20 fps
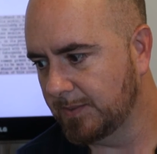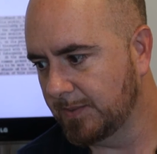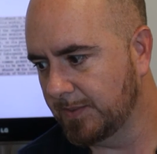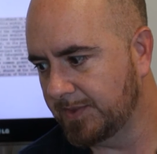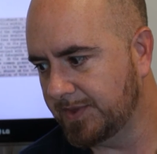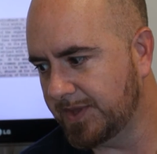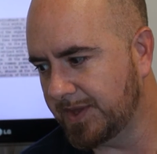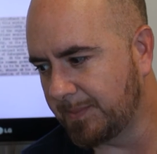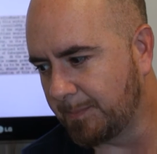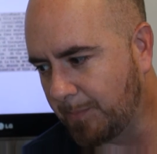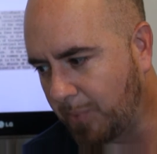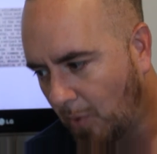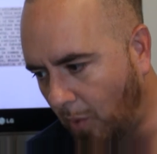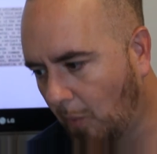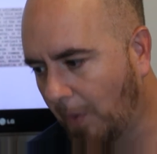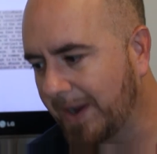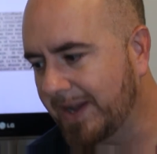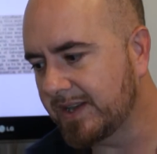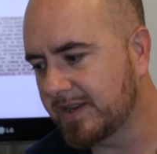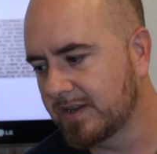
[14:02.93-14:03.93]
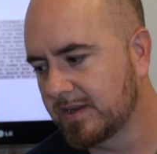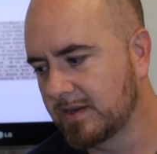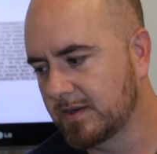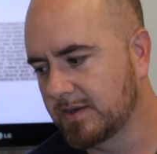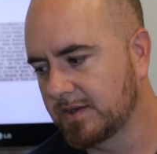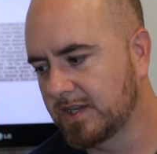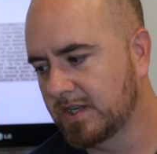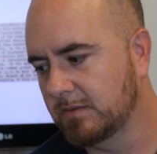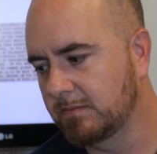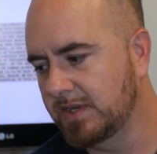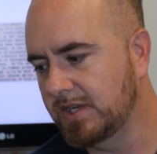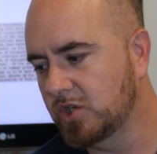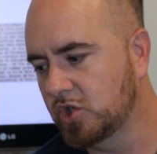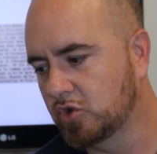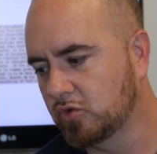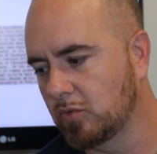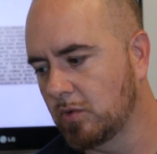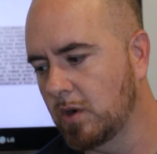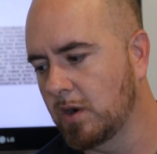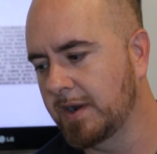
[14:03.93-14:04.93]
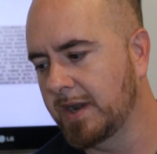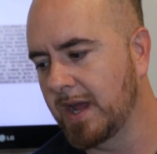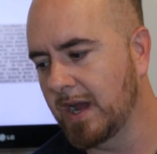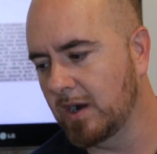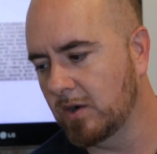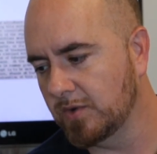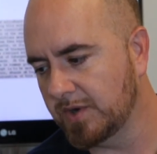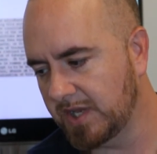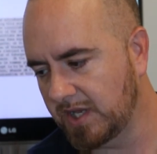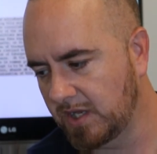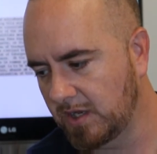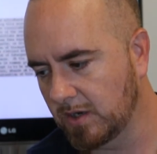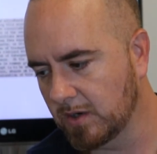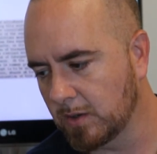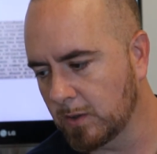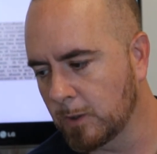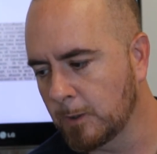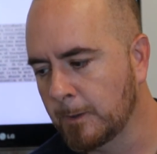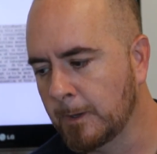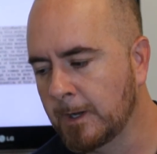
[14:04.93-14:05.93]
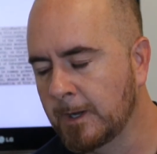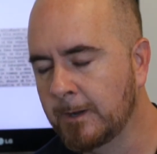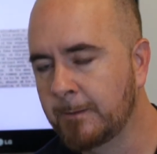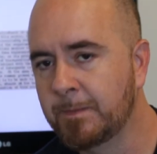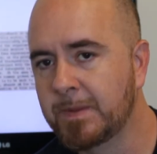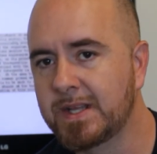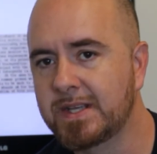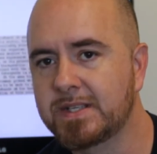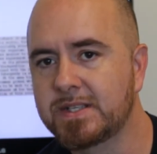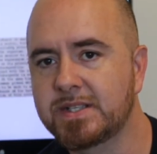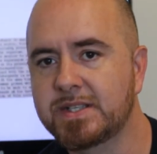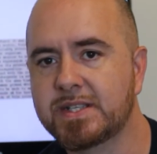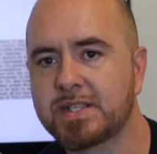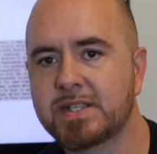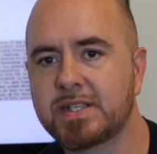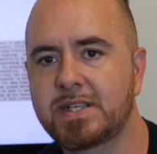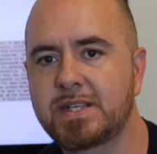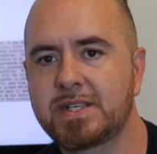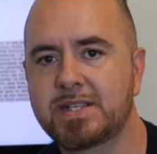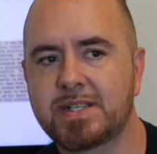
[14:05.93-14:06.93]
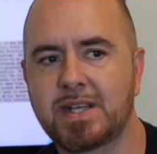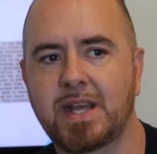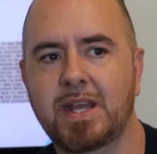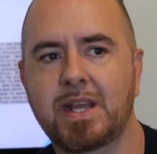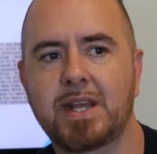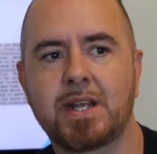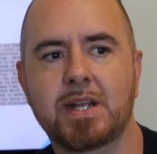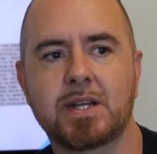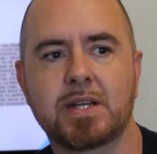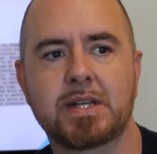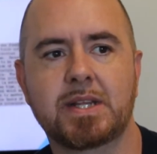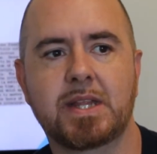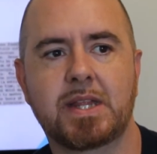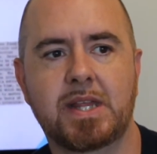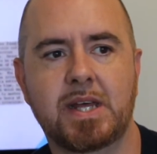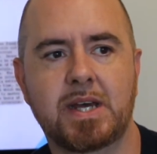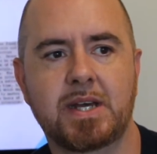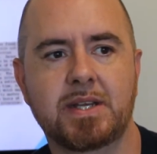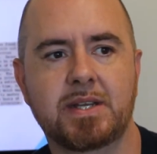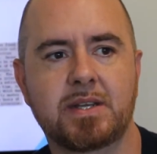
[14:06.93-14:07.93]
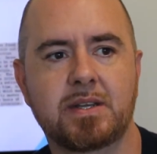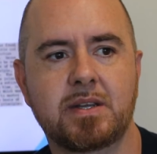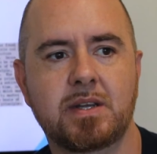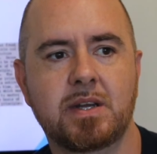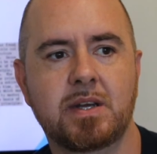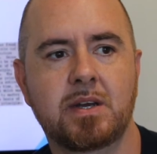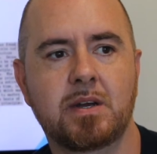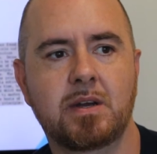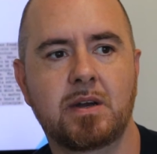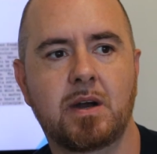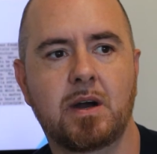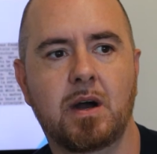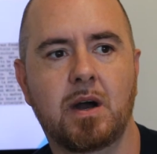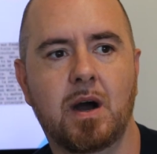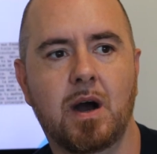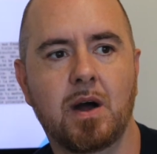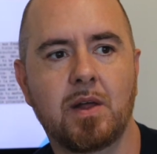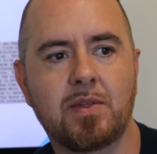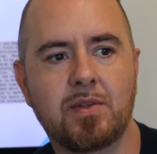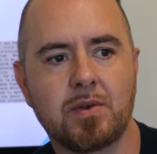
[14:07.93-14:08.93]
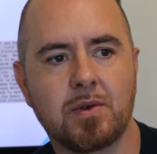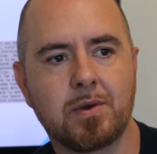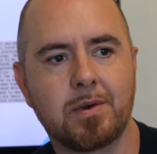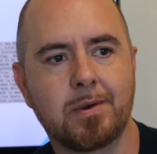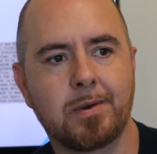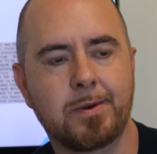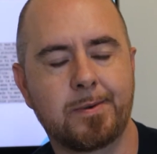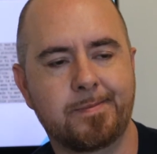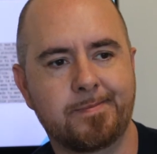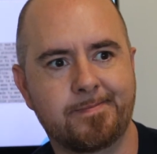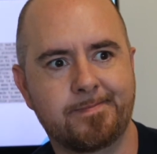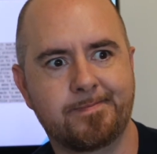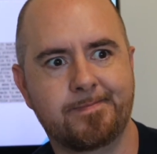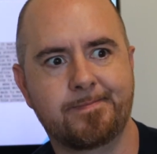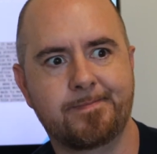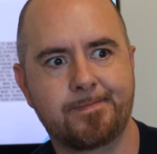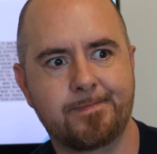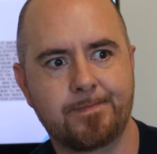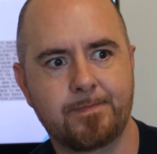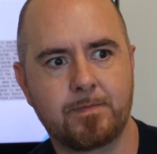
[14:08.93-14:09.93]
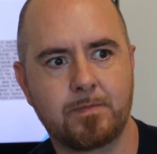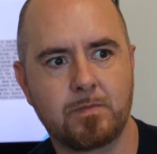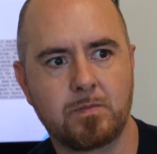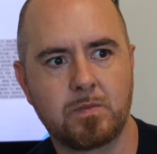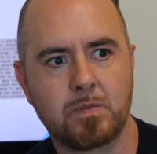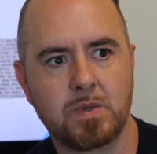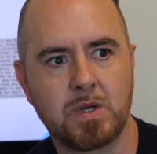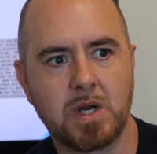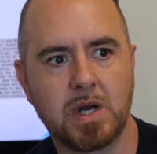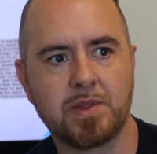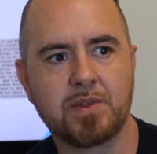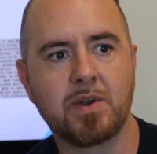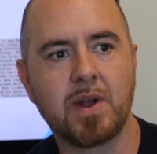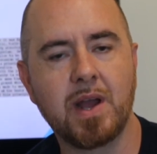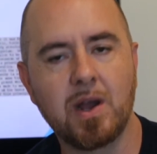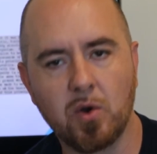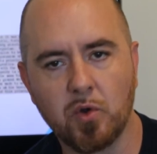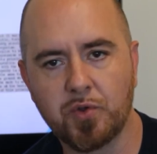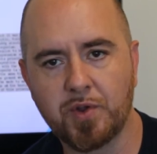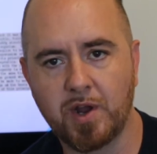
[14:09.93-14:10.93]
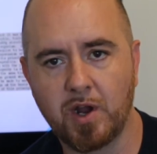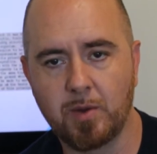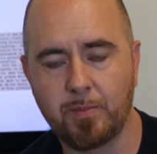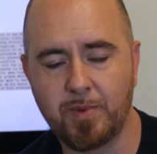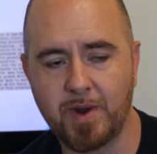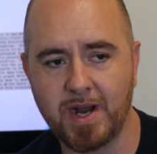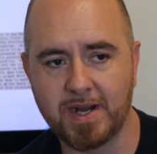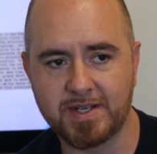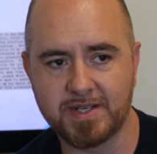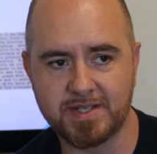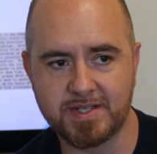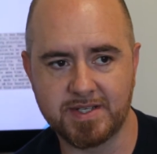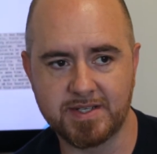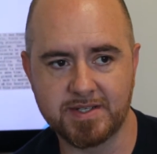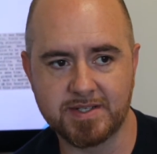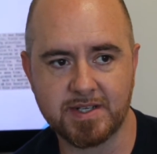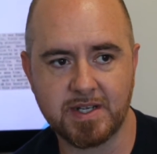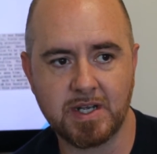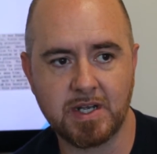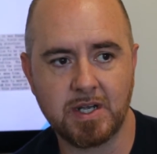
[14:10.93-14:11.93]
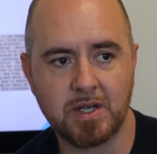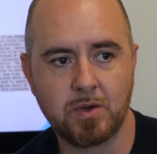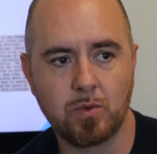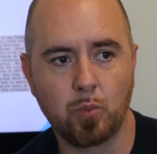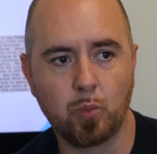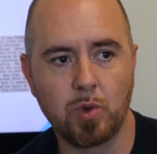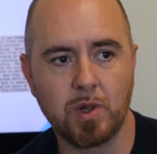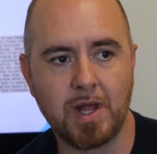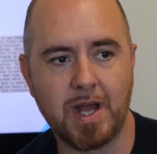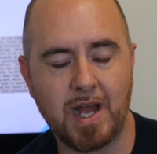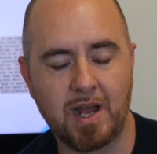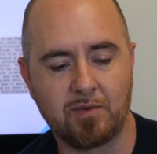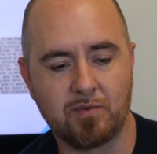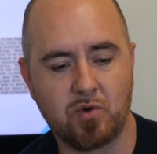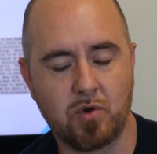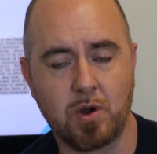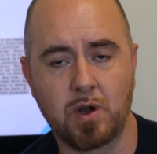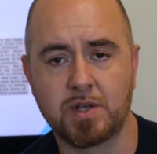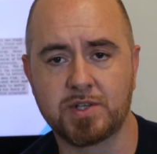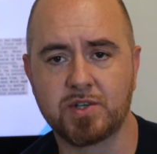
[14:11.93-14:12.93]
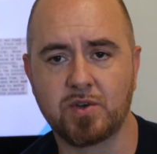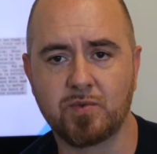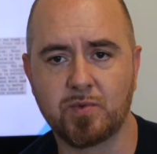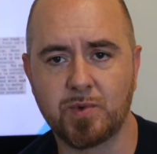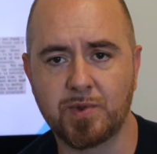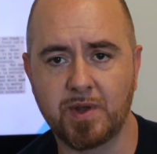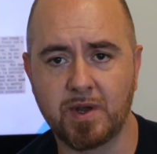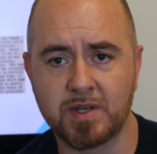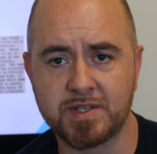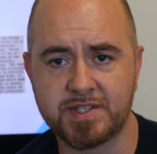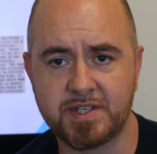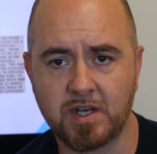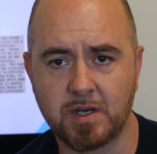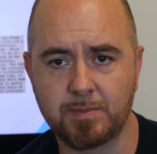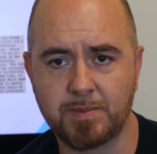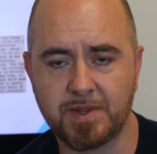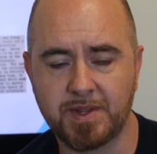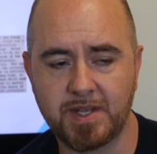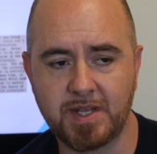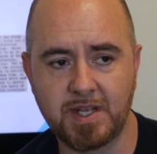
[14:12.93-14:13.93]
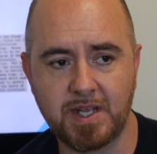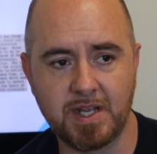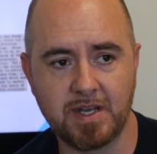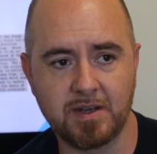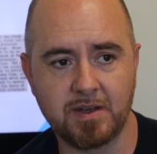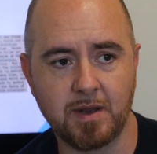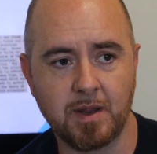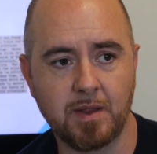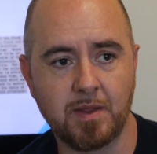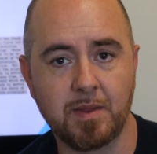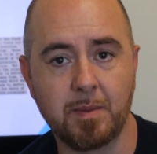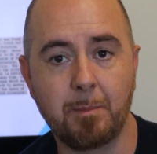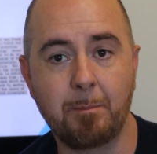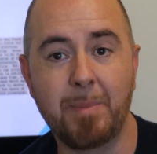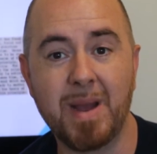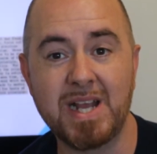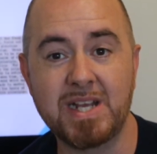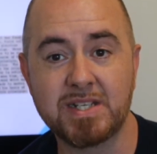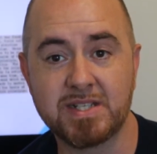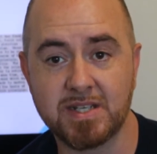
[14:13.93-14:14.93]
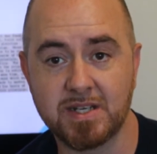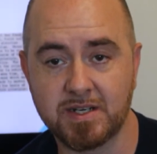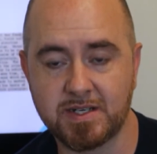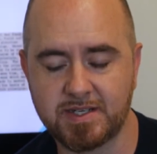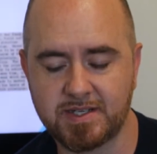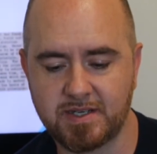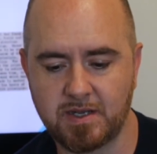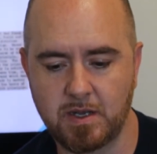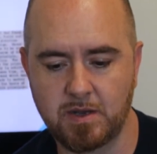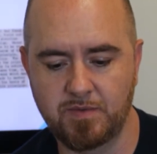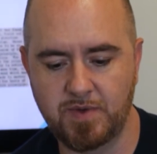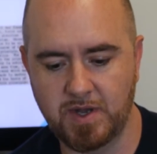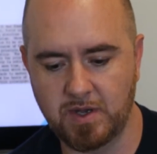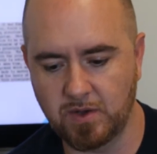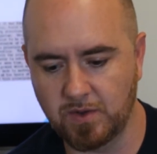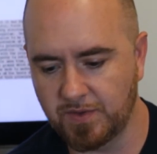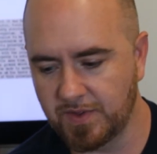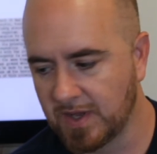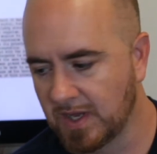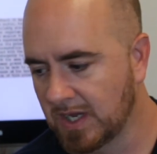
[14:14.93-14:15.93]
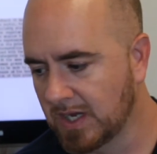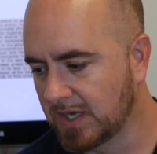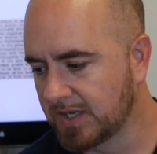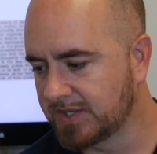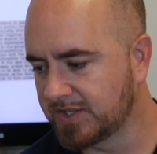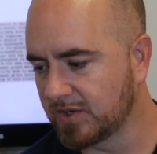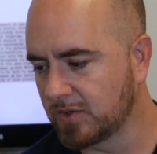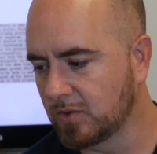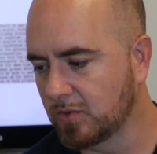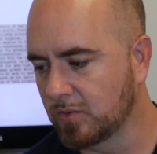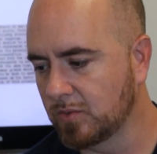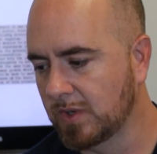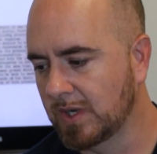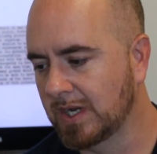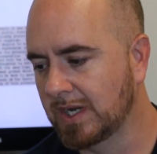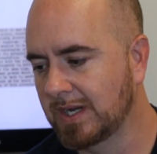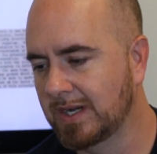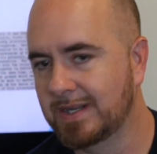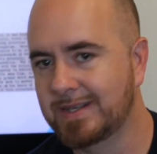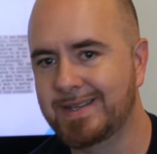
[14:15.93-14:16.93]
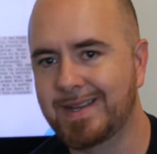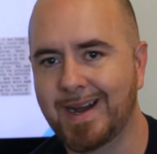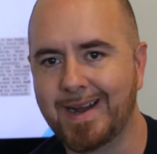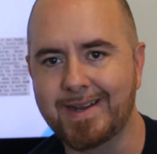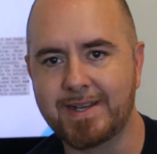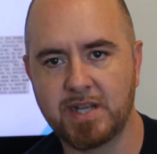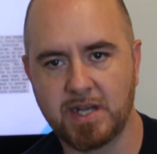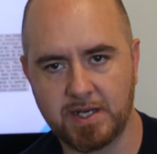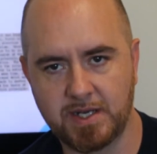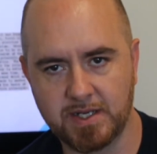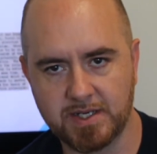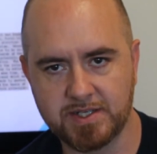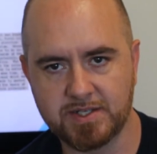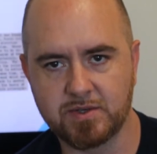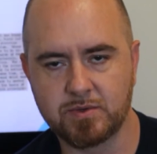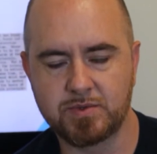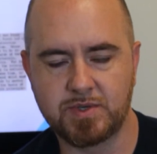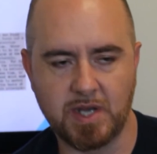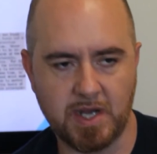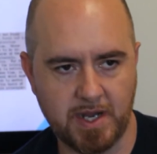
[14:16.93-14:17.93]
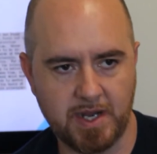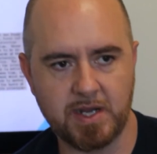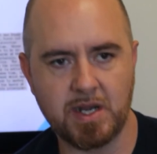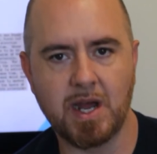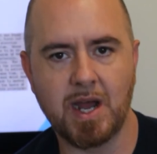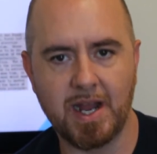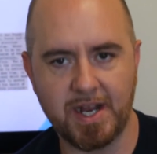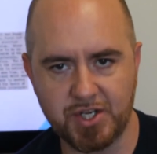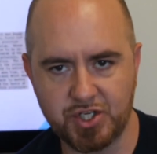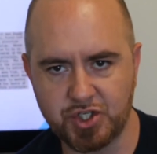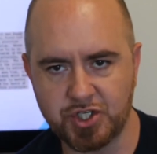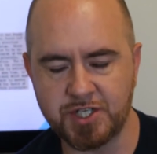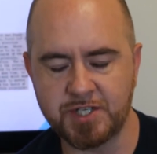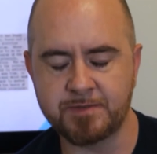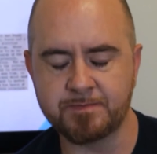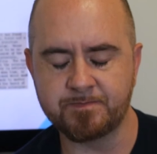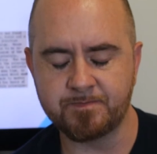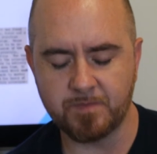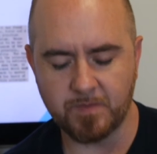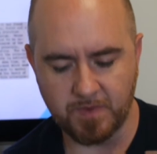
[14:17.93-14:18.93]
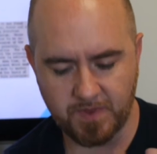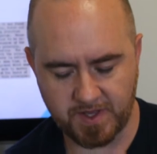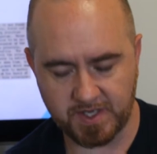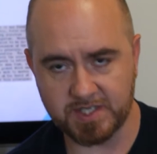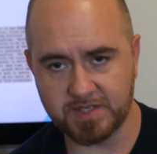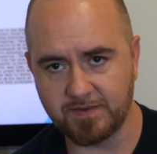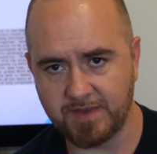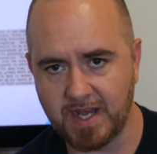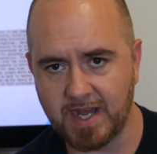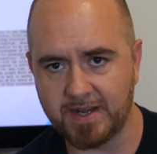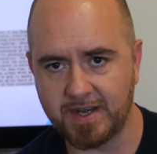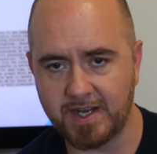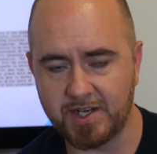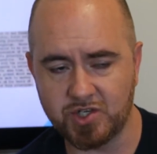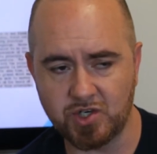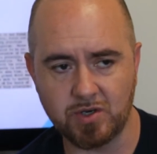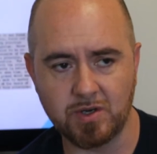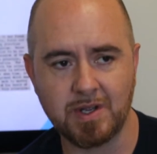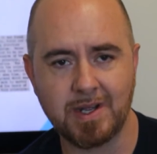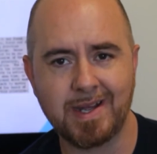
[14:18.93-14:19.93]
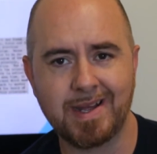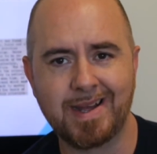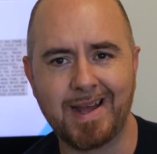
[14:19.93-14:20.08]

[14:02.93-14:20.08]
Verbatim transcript: the point to be drawn out here is he's saying that other other healthcare practices will have crossover with osteopathy in the basics of health. So dietetics, so diet, hygiene, things of that nature.